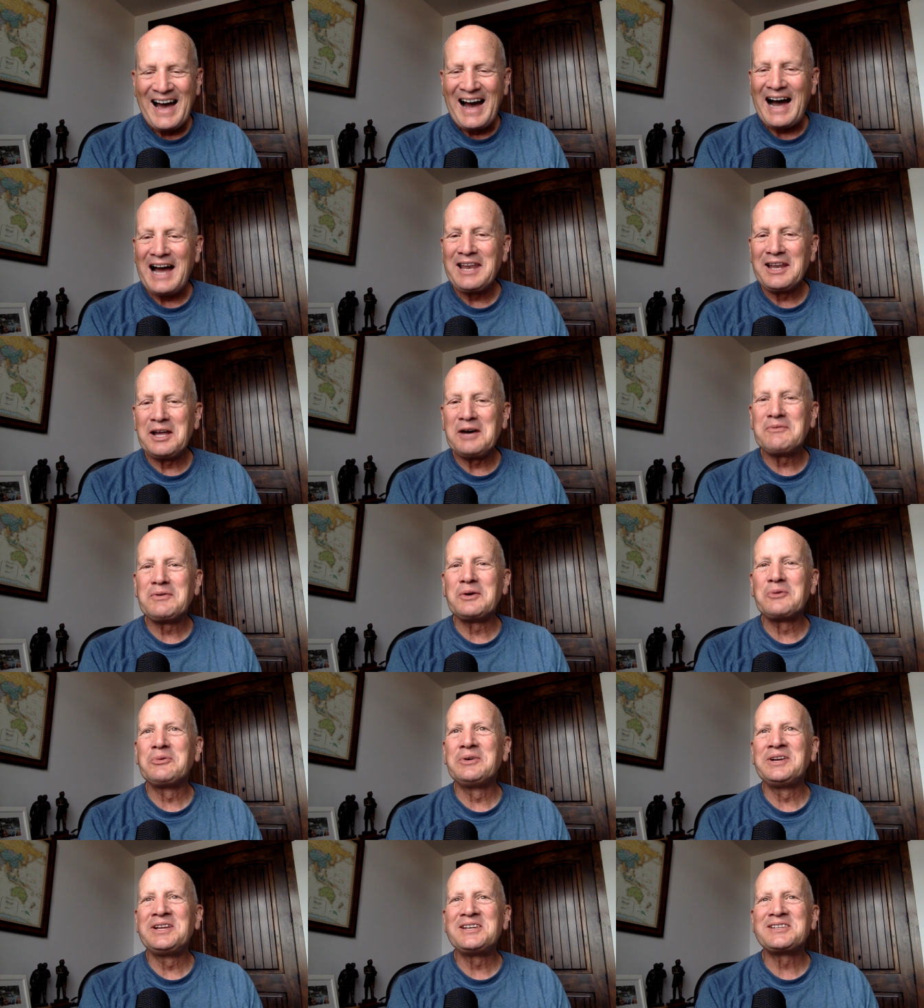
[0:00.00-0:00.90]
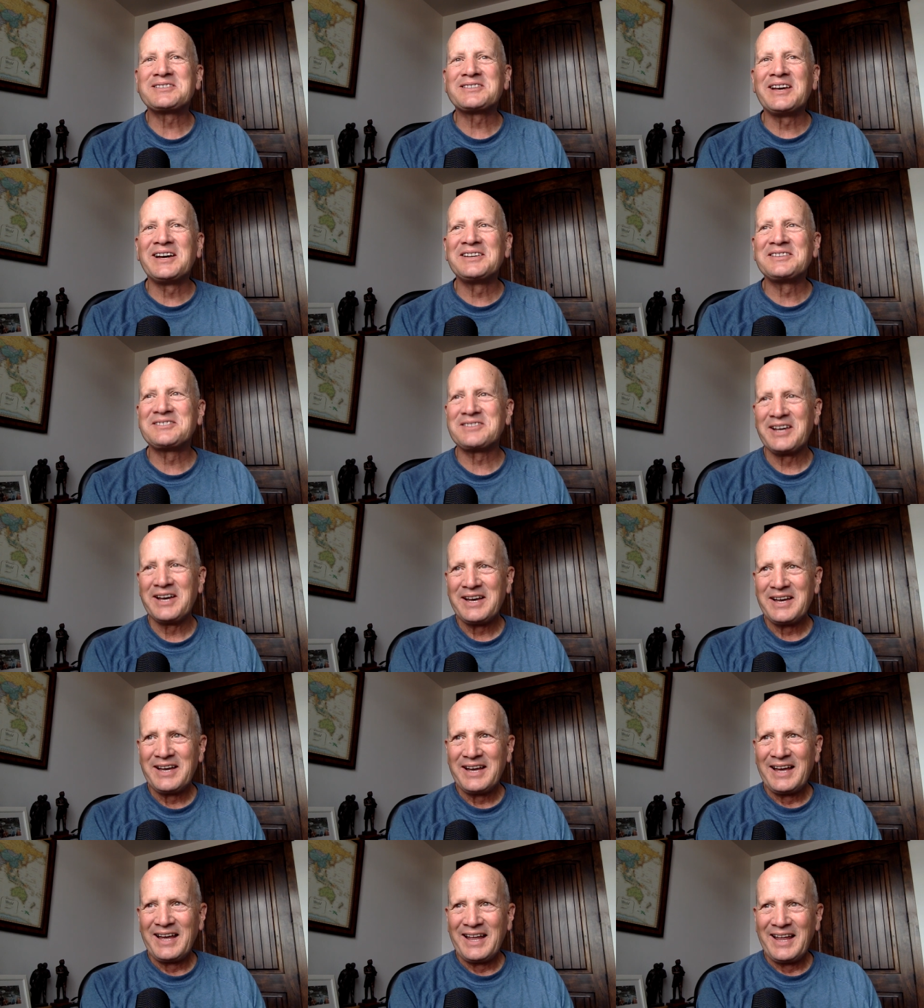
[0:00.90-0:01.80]
I love it when he says
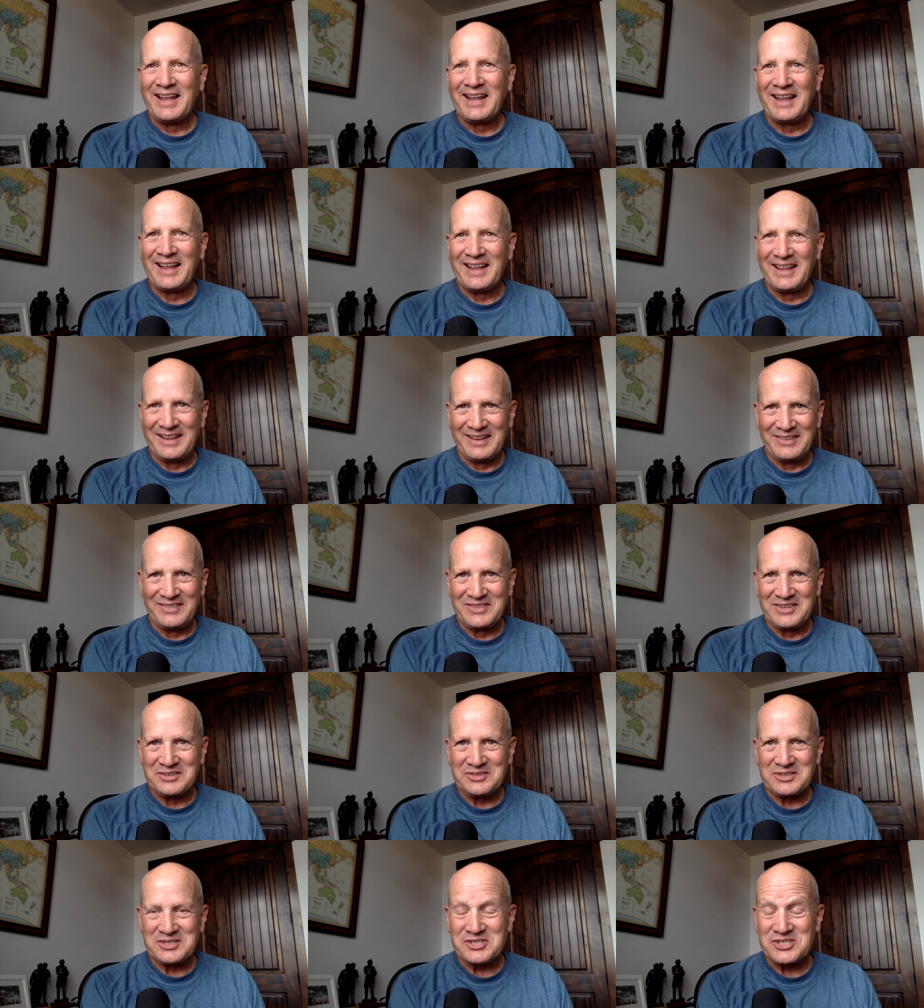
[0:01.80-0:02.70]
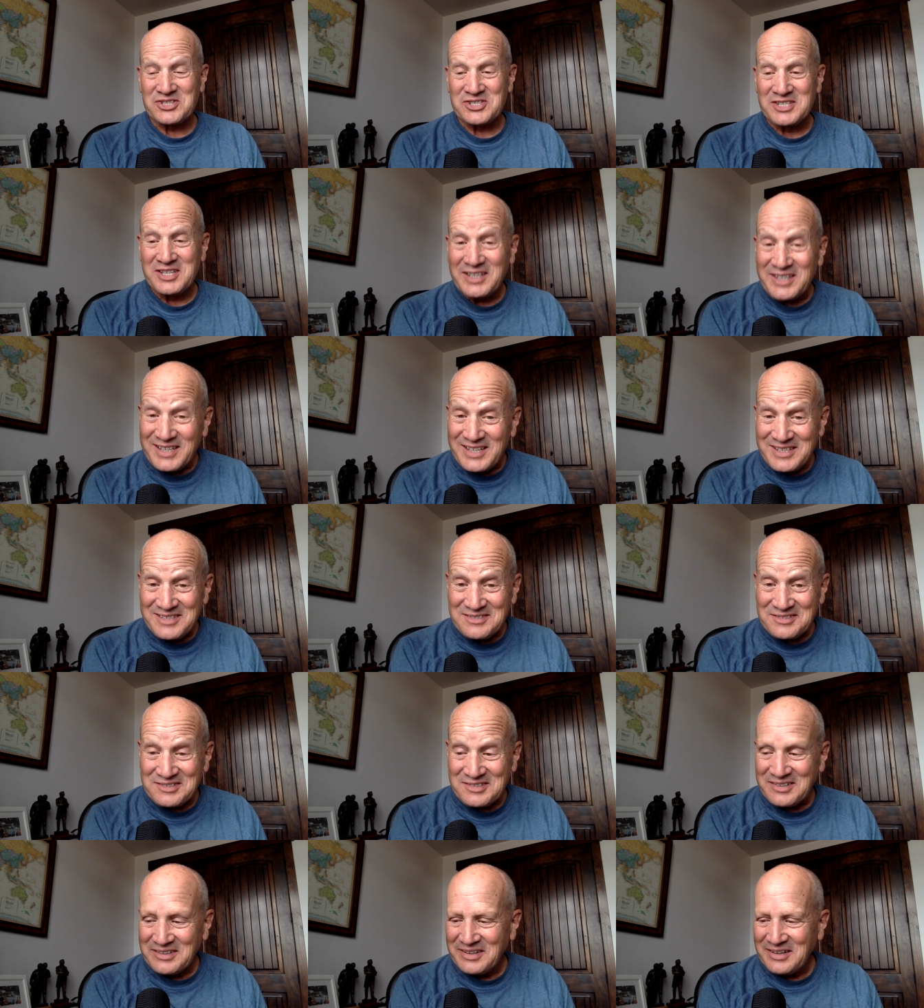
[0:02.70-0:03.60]
that the
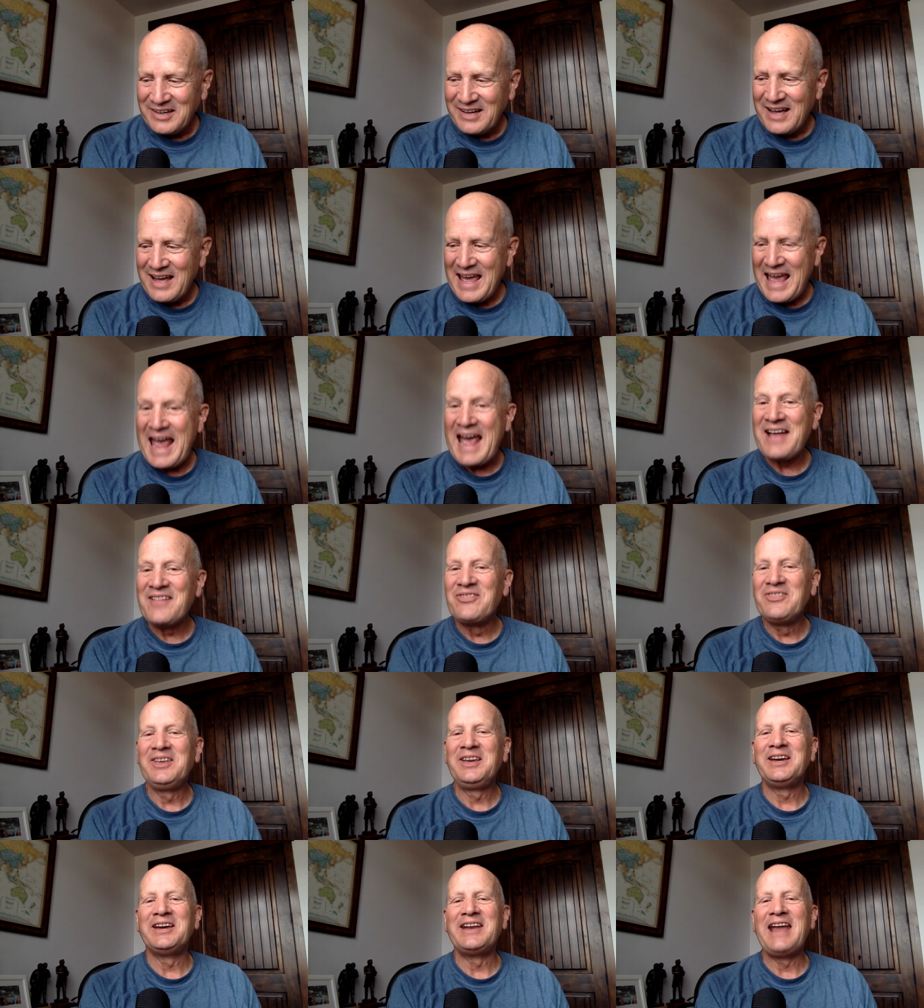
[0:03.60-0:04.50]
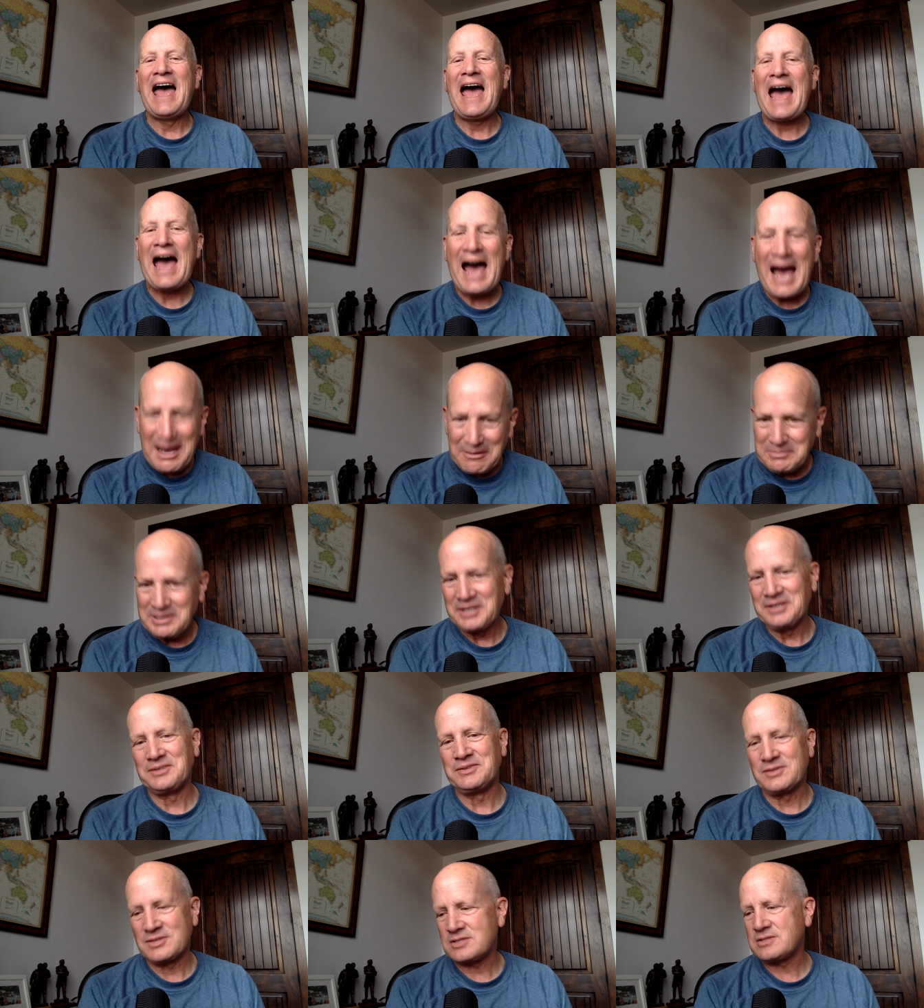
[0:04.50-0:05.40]
cities and the
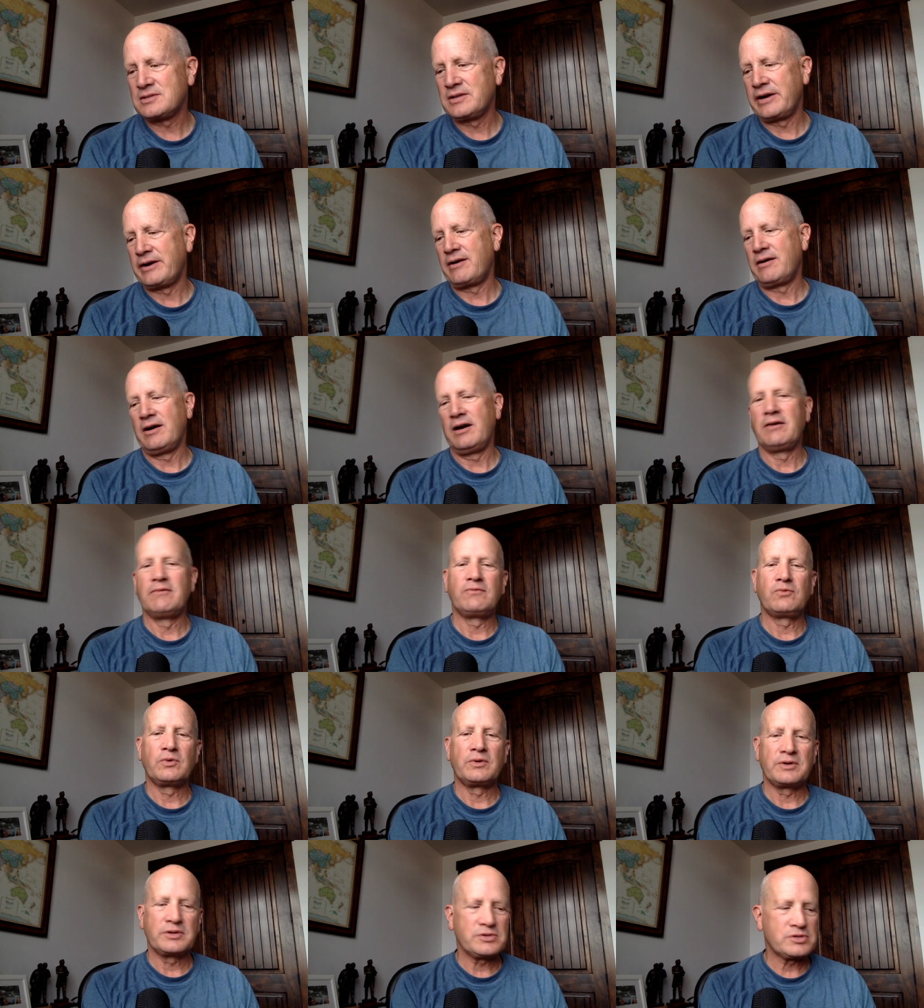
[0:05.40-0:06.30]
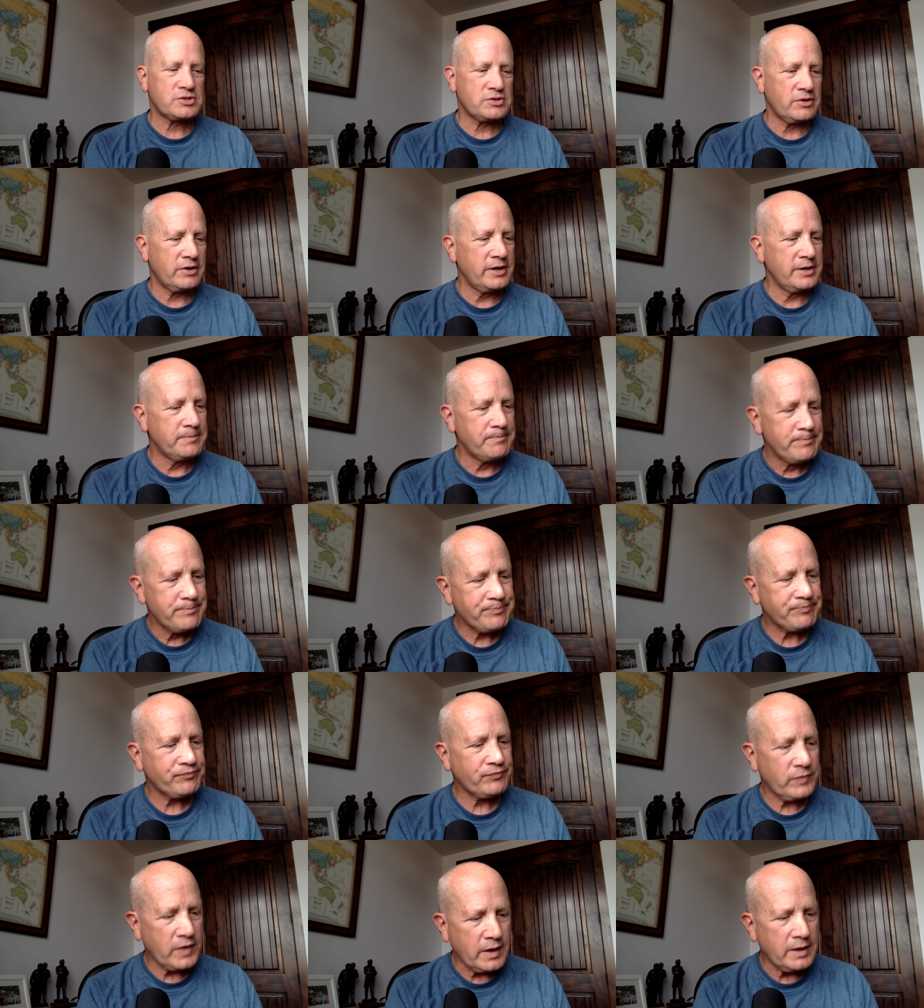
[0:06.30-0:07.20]
inhabitants thereof were destroyed.
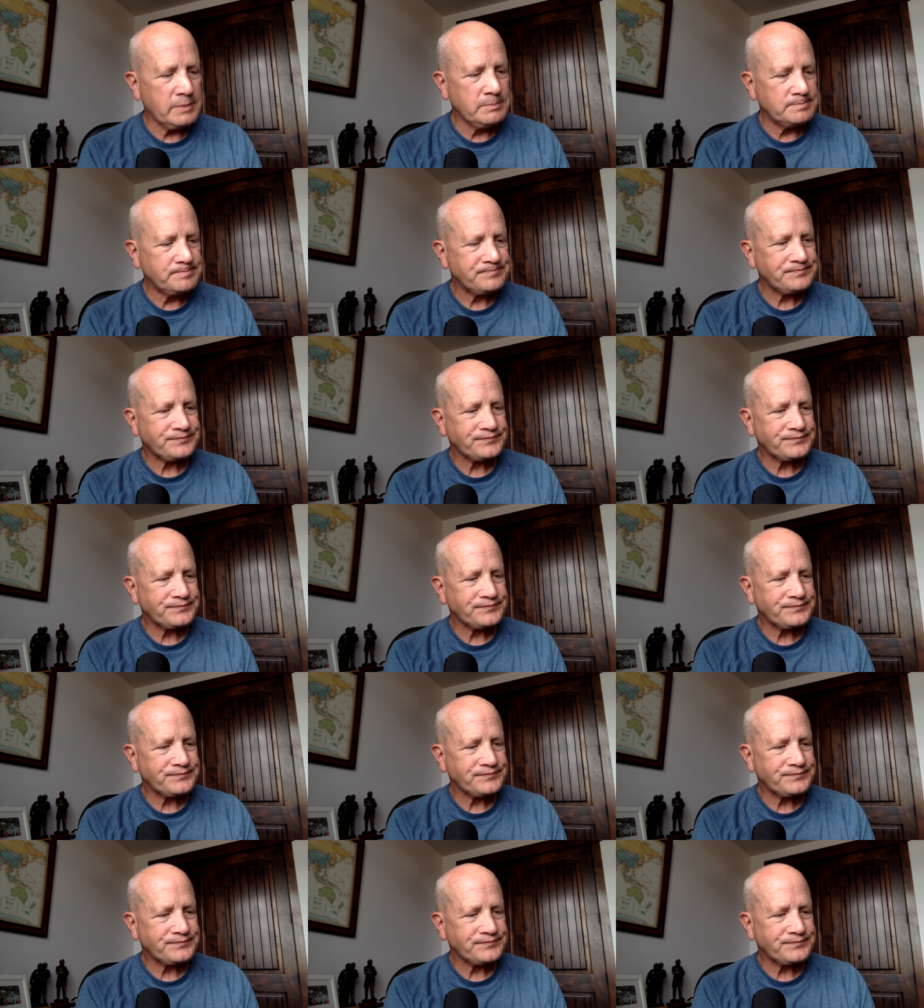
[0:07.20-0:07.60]
Okay.